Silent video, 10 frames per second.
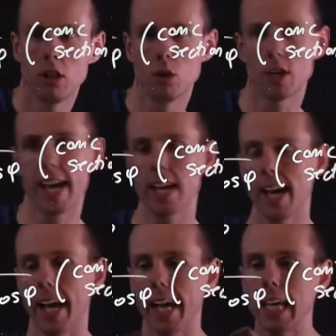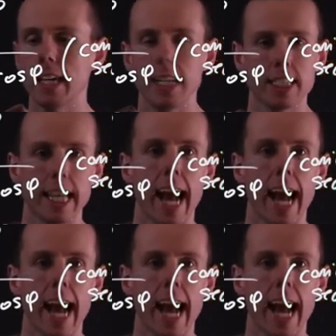Okay, E is the